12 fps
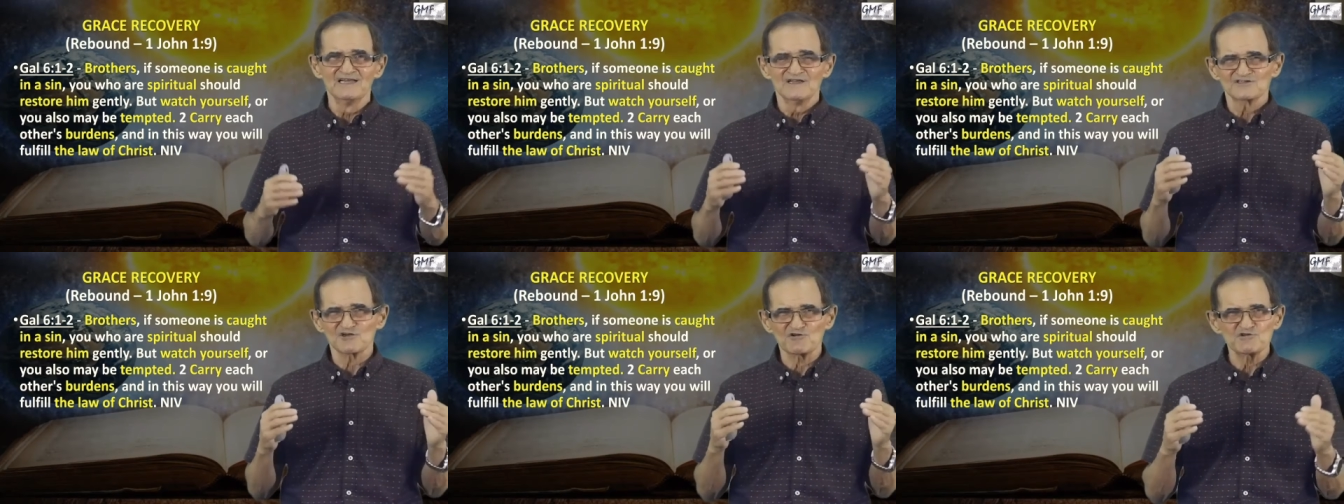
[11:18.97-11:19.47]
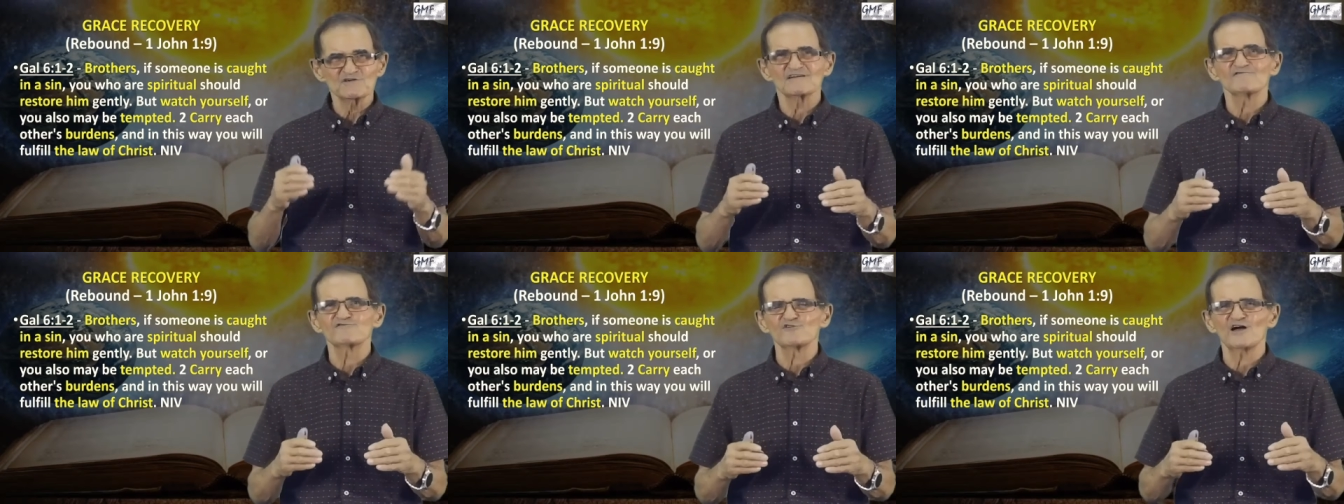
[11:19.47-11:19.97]
So you
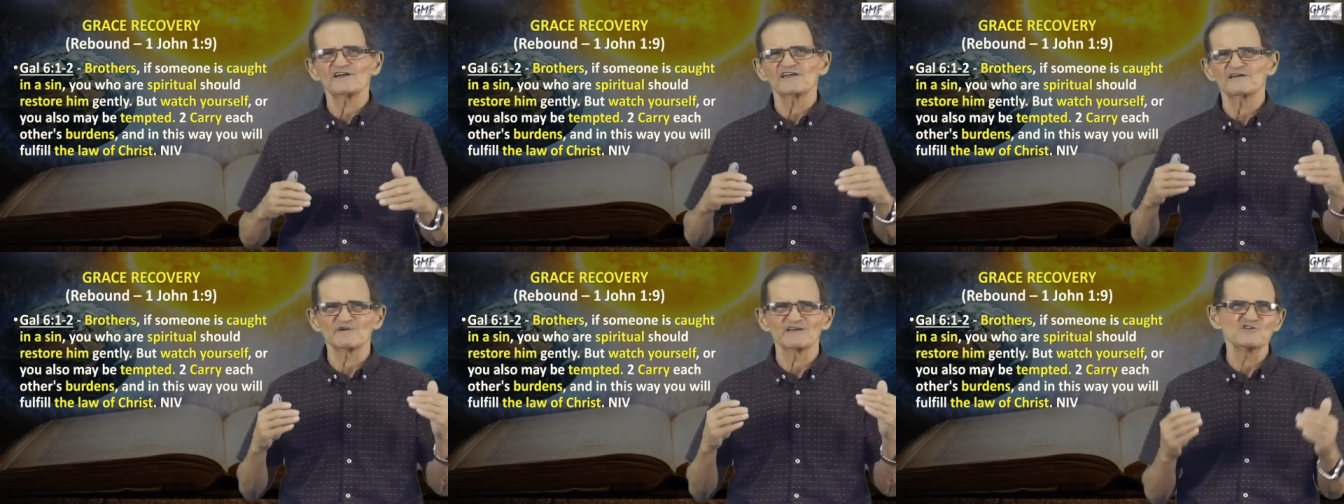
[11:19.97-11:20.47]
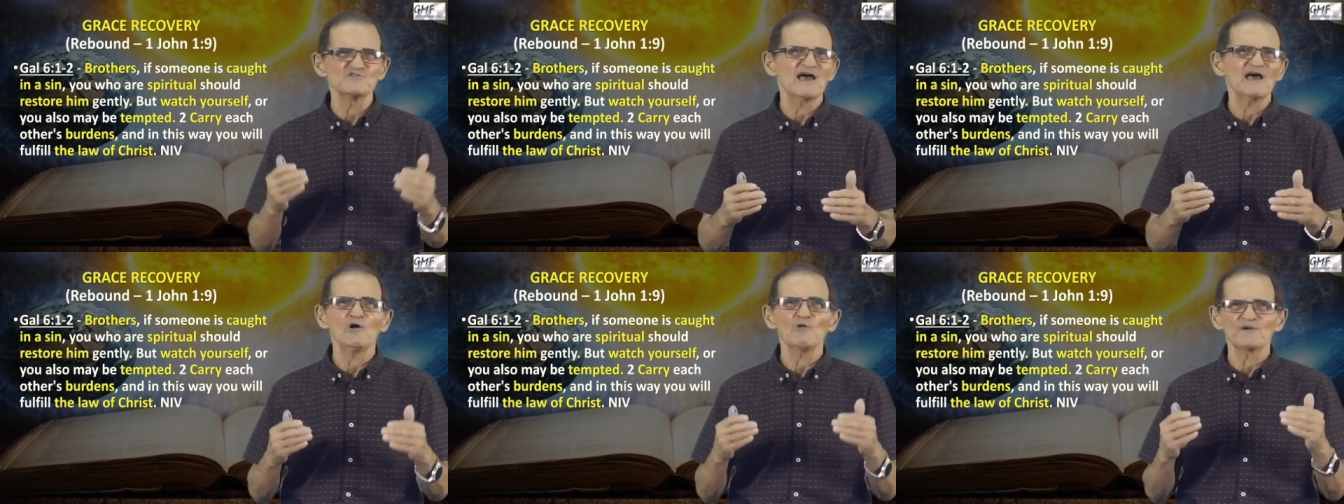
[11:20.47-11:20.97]
confront him and you
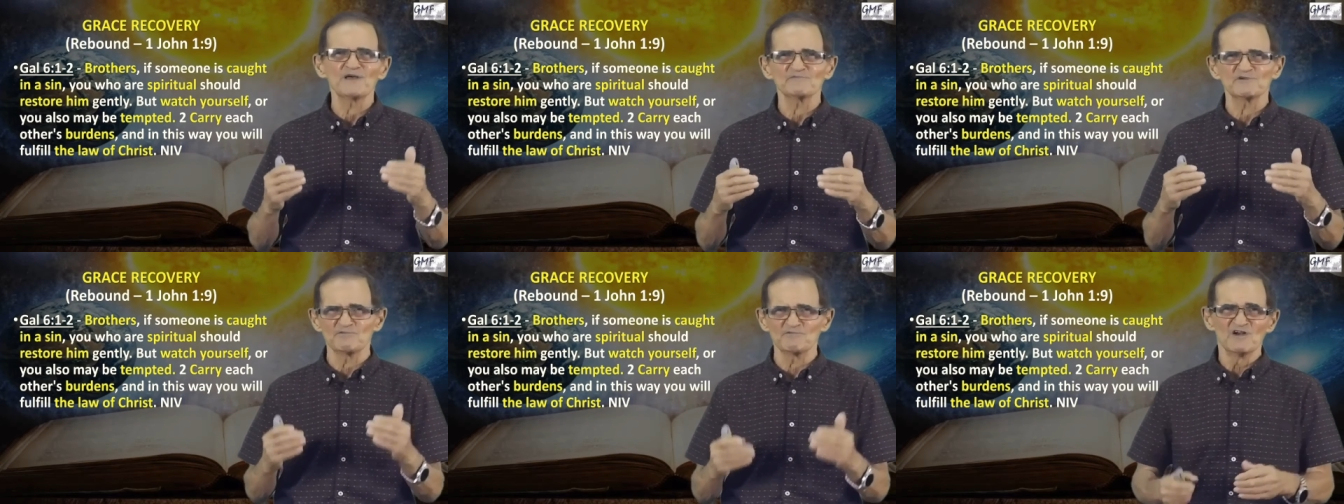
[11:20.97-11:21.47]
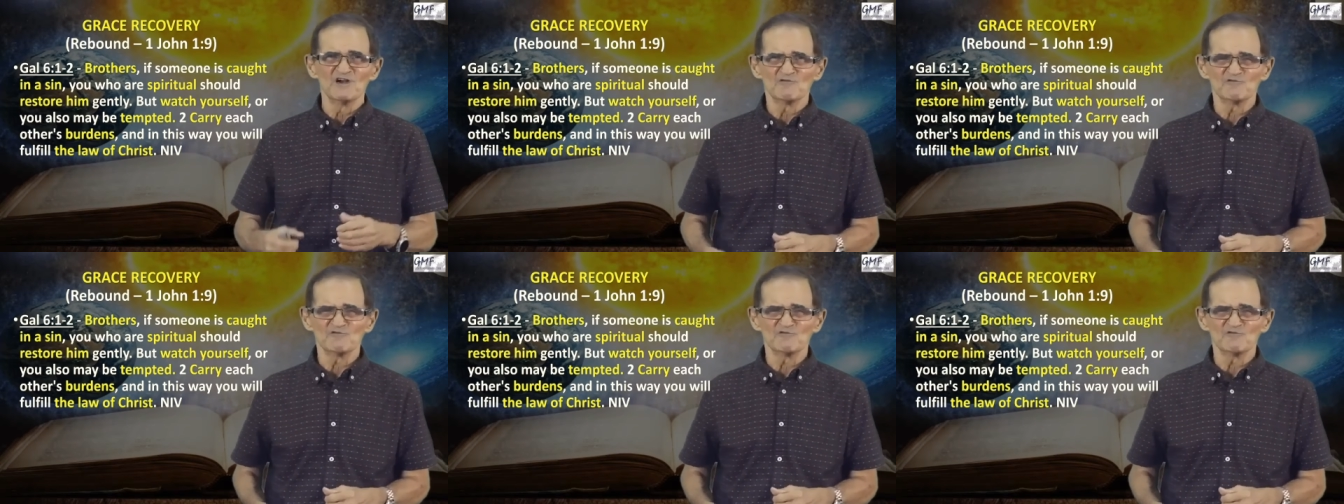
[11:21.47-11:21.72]
help him to